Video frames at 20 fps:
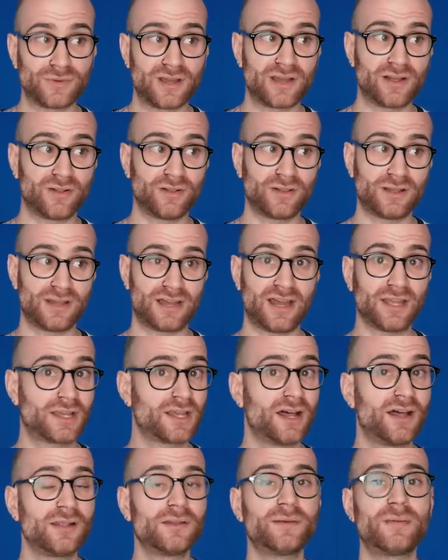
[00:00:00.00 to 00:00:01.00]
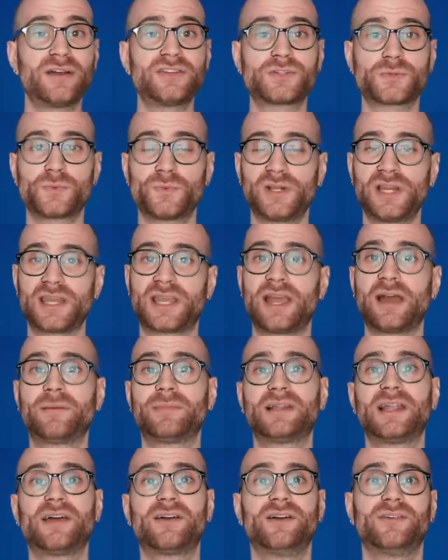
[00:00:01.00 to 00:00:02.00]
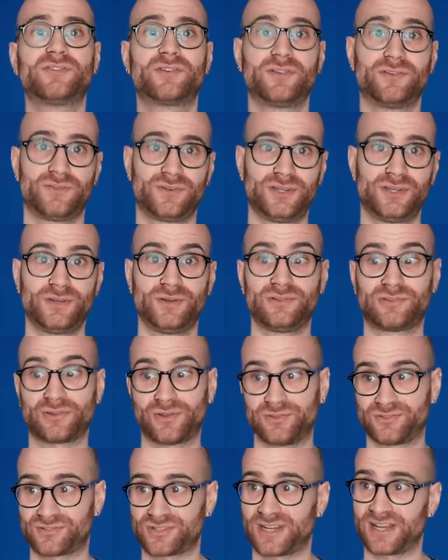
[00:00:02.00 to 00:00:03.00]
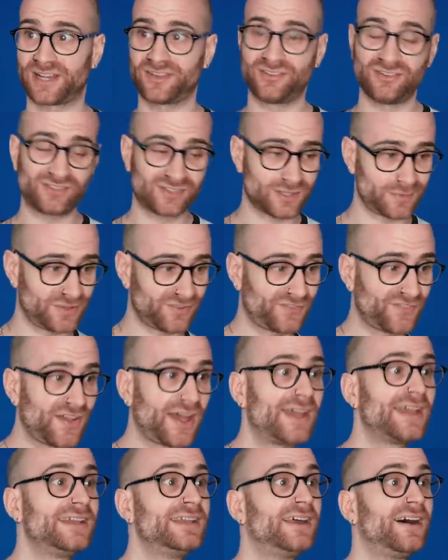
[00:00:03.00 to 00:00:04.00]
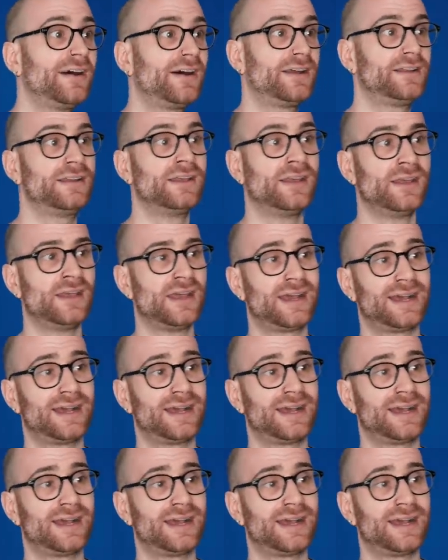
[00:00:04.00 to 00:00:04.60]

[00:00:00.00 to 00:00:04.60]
well, I can't imagine Willie Caballero is going to renew his contract because he's going to be 39.